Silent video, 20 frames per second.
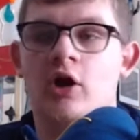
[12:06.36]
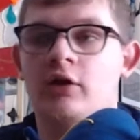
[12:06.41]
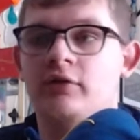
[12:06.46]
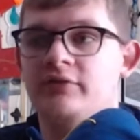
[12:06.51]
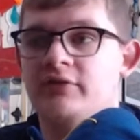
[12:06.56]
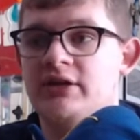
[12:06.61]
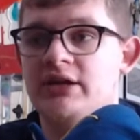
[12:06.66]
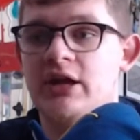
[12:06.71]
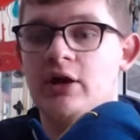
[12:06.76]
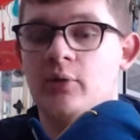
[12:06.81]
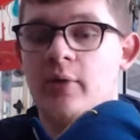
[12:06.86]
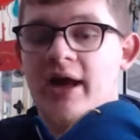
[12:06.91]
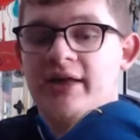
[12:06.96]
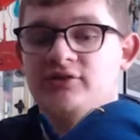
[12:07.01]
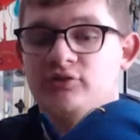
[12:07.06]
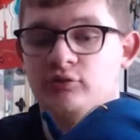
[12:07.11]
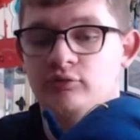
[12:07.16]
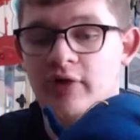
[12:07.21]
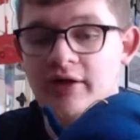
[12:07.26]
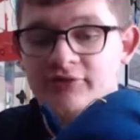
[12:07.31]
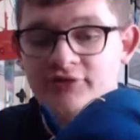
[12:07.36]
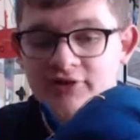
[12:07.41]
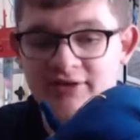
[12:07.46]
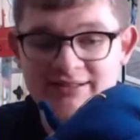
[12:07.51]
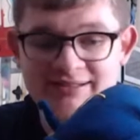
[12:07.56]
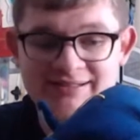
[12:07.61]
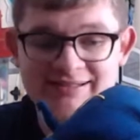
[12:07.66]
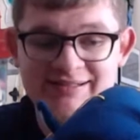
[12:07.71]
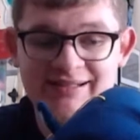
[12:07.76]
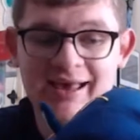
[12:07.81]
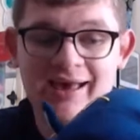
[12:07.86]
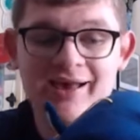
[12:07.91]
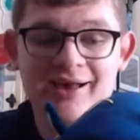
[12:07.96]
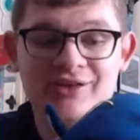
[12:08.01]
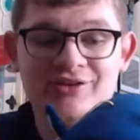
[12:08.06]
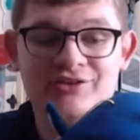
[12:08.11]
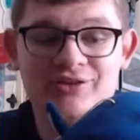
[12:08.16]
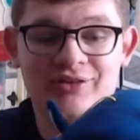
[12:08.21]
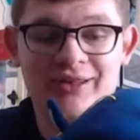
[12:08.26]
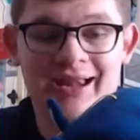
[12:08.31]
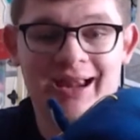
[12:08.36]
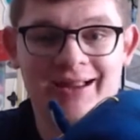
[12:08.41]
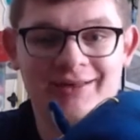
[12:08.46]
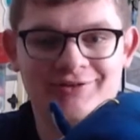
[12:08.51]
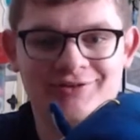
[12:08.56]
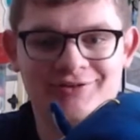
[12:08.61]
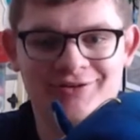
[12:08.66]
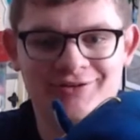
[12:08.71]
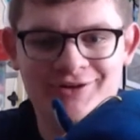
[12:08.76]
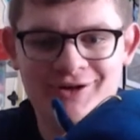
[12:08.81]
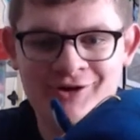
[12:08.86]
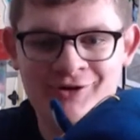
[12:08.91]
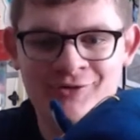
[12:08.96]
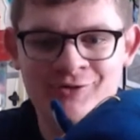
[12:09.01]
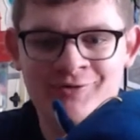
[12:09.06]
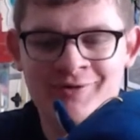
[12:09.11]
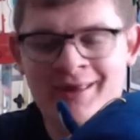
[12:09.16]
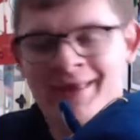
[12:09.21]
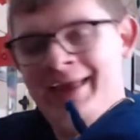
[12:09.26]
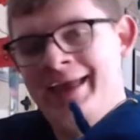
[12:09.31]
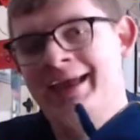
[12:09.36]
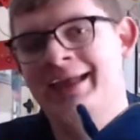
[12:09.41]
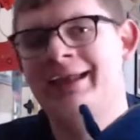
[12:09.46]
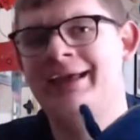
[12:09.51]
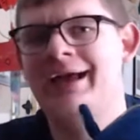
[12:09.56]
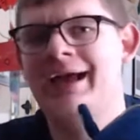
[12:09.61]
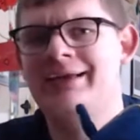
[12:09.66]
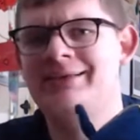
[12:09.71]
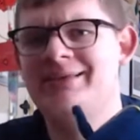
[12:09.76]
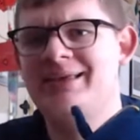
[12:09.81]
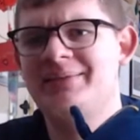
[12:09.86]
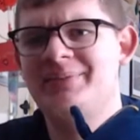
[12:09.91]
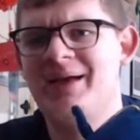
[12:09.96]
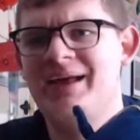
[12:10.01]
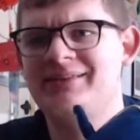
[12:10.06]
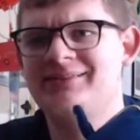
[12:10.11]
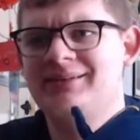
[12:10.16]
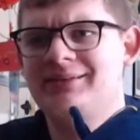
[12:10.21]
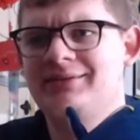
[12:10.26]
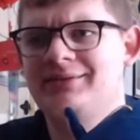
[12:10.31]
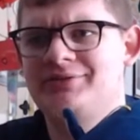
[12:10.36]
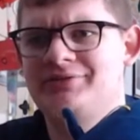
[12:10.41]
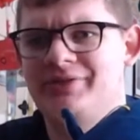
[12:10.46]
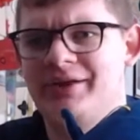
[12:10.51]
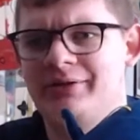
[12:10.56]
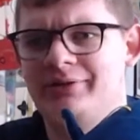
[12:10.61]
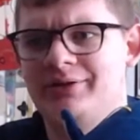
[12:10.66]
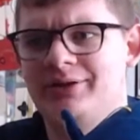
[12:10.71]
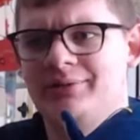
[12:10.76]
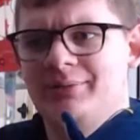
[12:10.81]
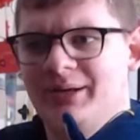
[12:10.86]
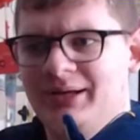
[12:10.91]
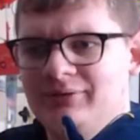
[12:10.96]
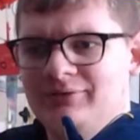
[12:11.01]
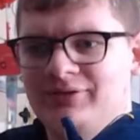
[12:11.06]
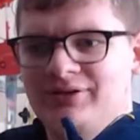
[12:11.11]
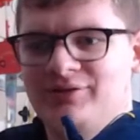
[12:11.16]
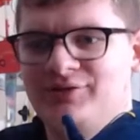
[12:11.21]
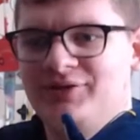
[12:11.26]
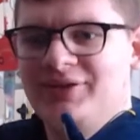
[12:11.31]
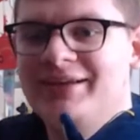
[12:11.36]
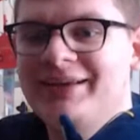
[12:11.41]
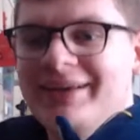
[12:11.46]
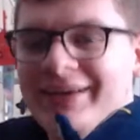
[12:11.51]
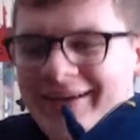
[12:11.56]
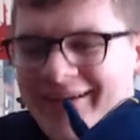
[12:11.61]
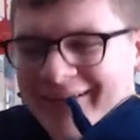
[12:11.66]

video as a reference so that I could know. I keep accidentally shouting him out this video.